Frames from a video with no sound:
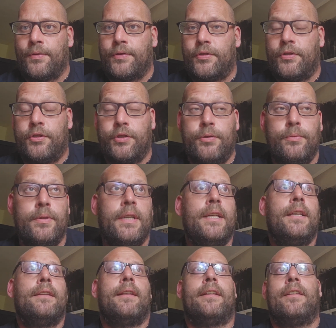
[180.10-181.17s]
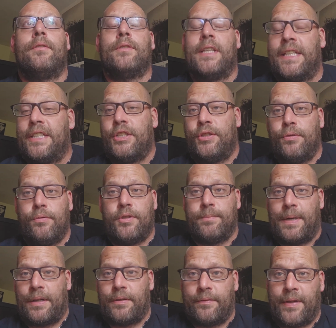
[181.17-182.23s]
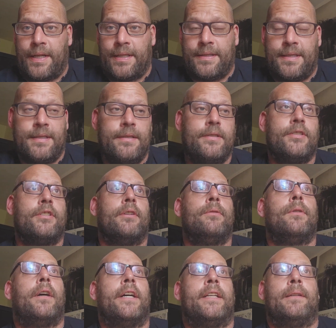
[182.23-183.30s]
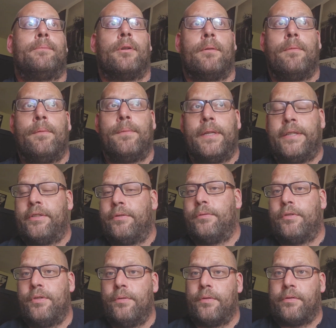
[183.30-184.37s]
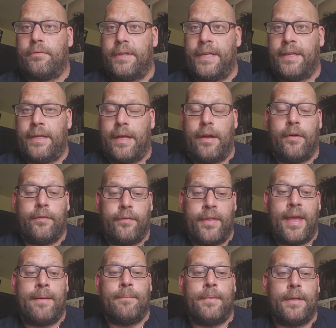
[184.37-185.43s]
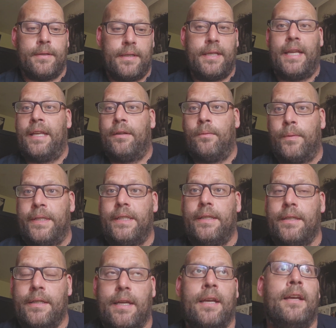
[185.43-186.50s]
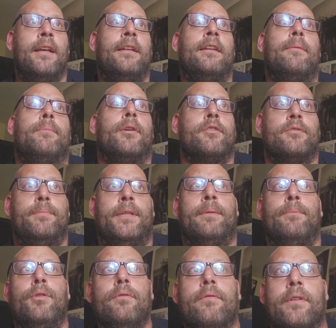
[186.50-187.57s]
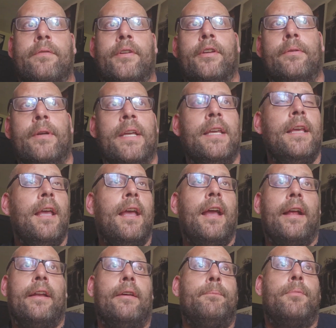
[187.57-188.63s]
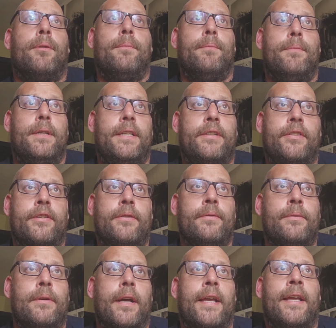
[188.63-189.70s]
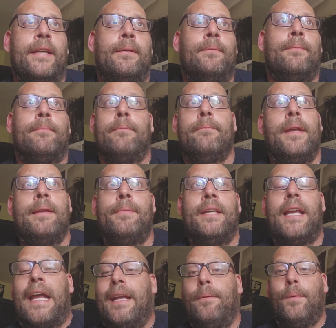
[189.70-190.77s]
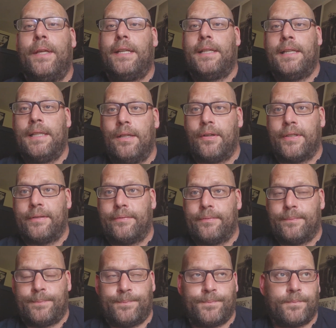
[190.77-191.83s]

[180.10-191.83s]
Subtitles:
long to do. They don't take a huge amount of editing, so I could probably do 2 or 3 of them in a week, and possibly a movie review, and I'd probably do maybe a weekly live